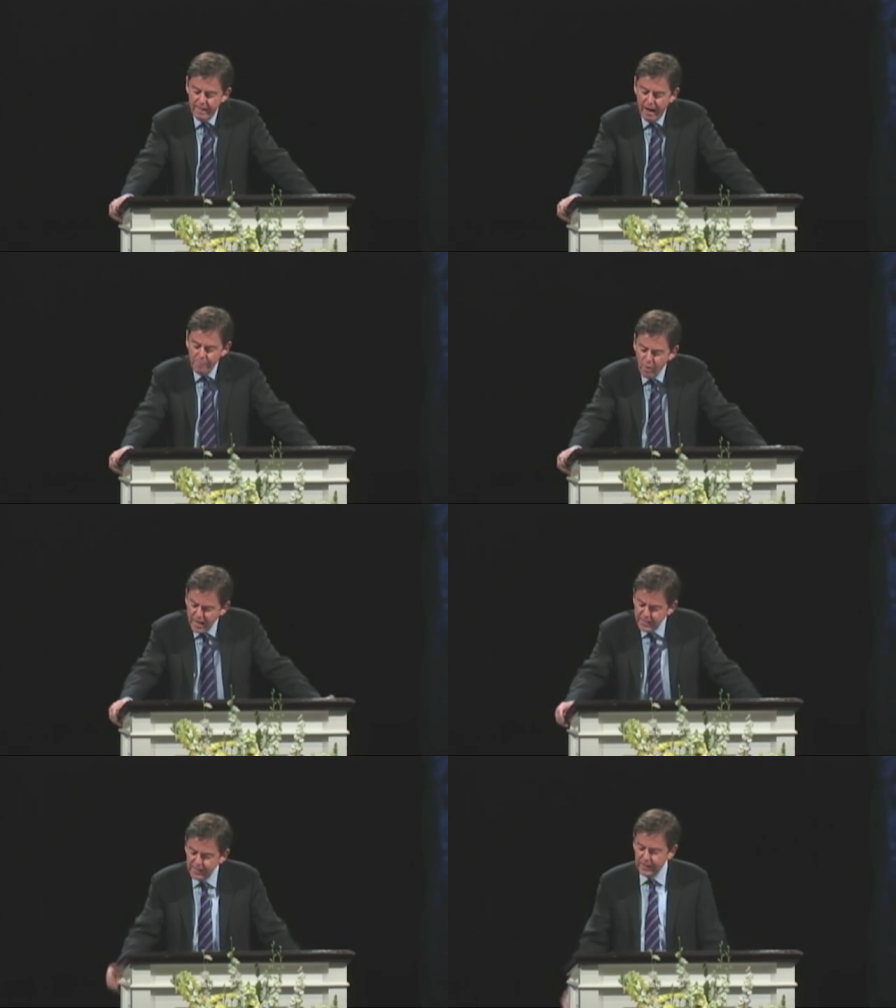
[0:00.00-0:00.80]
I'm
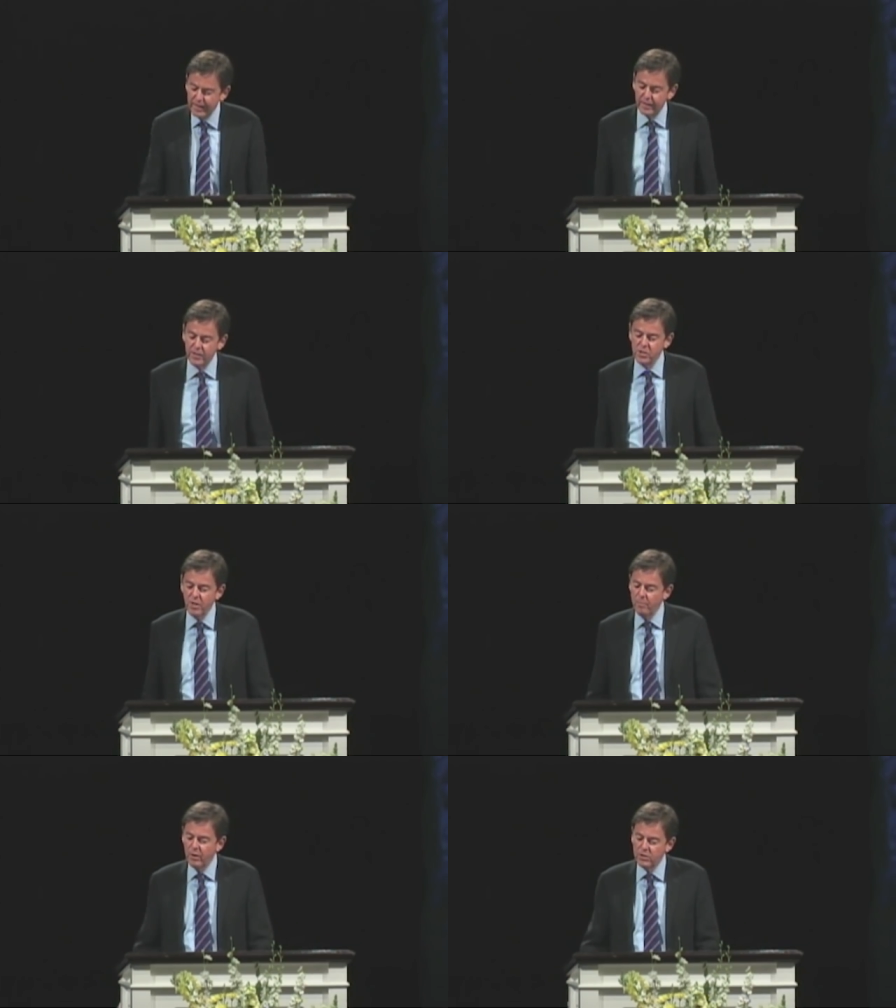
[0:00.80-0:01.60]
writing like this
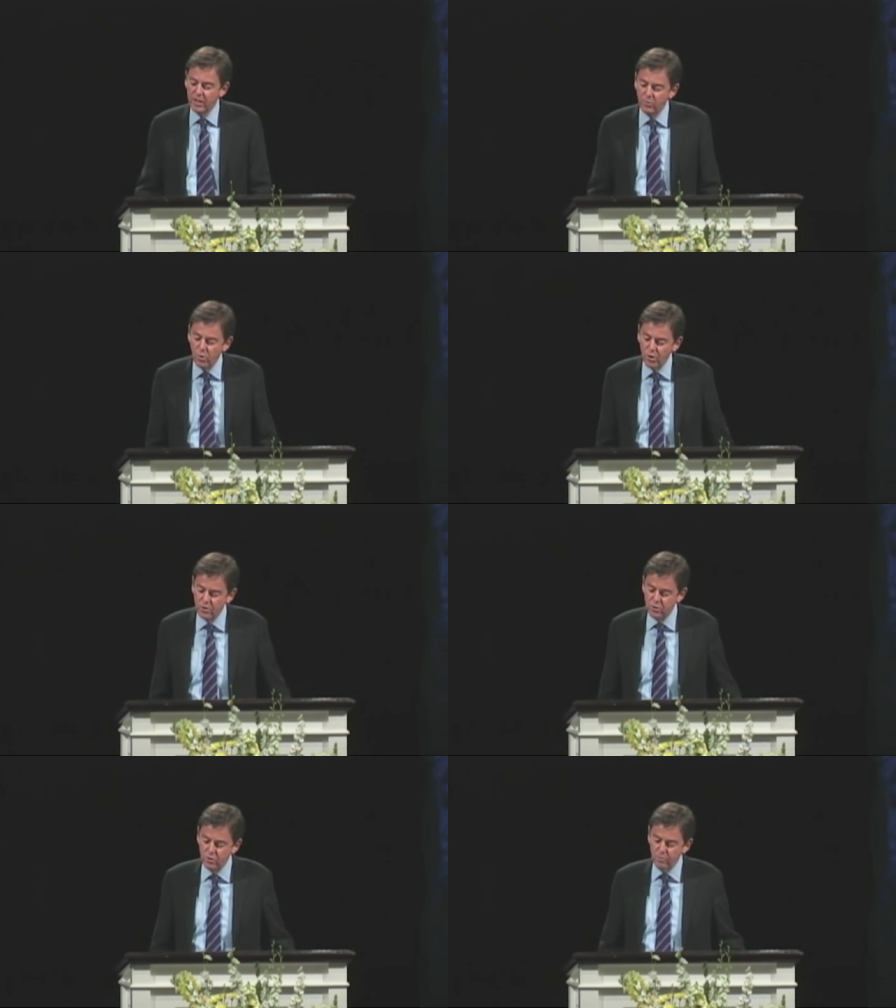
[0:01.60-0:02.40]
not because I
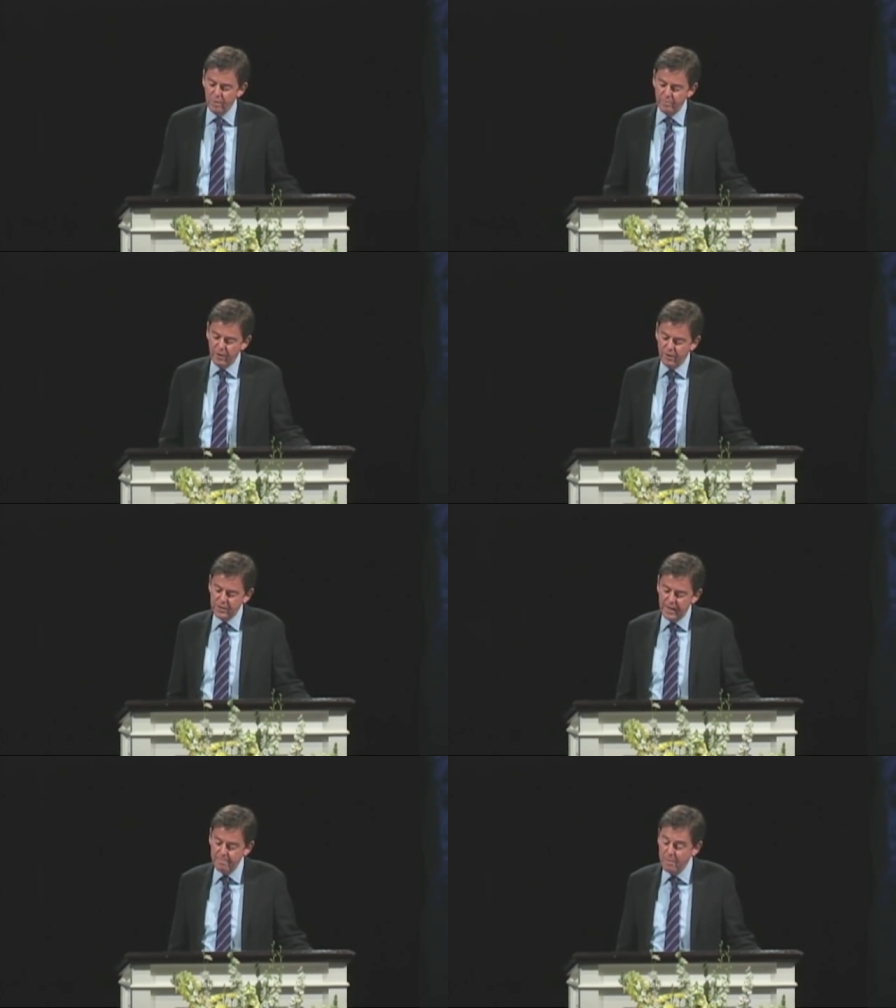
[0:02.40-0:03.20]
want to, but
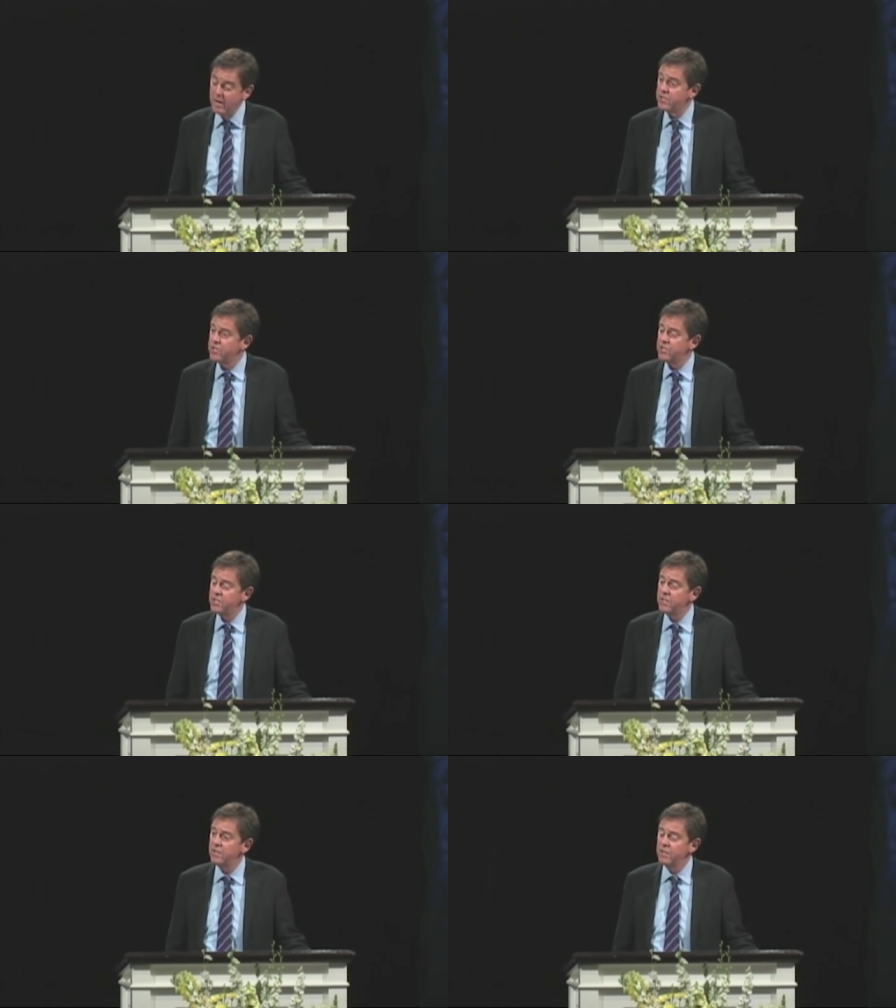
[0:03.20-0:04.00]
because I must.